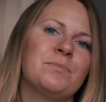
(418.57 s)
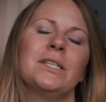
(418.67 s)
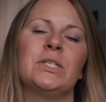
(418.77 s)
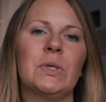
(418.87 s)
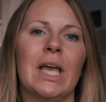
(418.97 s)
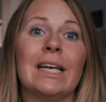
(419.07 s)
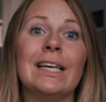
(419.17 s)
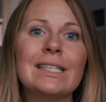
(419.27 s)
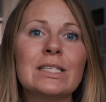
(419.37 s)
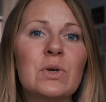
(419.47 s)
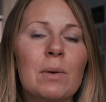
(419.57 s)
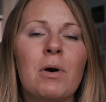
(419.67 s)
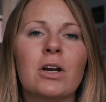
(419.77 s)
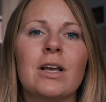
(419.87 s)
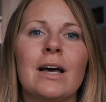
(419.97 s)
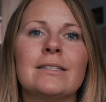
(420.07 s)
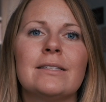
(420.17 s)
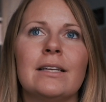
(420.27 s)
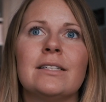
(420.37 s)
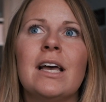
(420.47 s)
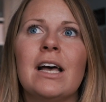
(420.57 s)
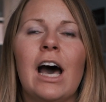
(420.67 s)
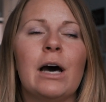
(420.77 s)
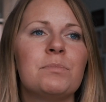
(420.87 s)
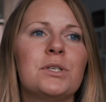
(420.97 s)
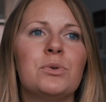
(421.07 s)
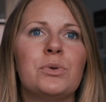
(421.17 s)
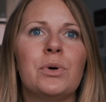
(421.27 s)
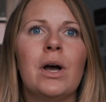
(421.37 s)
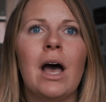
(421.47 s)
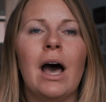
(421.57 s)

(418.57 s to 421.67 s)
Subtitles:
but you can listen to a podcast that helps you